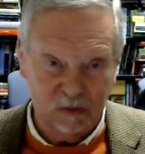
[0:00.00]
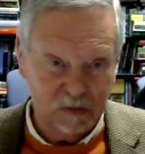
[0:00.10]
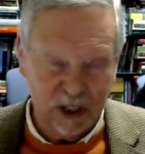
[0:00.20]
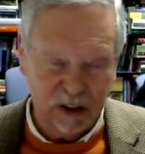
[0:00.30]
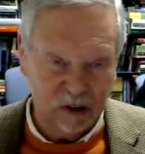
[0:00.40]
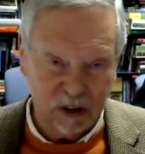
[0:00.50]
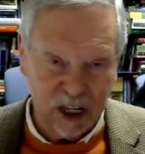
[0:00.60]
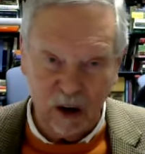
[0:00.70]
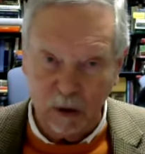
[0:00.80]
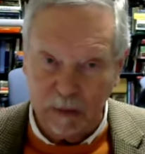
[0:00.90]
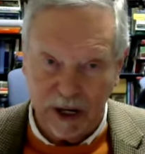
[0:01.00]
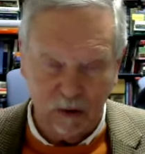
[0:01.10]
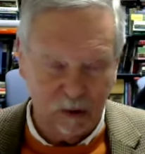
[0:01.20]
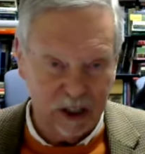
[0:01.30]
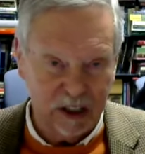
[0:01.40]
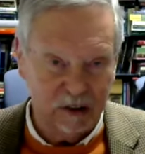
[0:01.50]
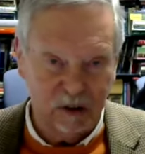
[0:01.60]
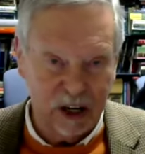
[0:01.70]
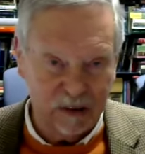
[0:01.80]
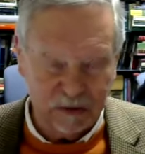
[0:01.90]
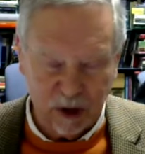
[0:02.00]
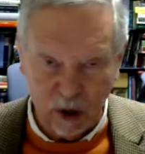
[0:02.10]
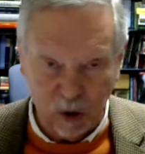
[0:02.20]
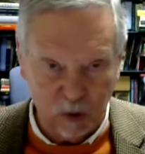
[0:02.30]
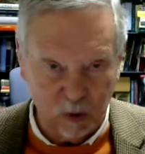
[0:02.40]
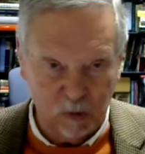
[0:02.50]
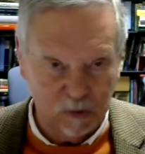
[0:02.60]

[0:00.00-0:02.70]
you don't care about what you have no